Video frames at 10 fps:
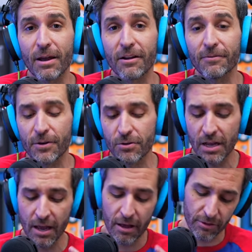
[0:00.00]

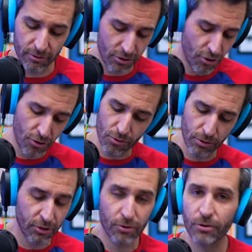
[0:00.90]
microphone. There's no
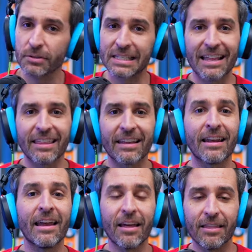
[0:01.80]
controls, nothing.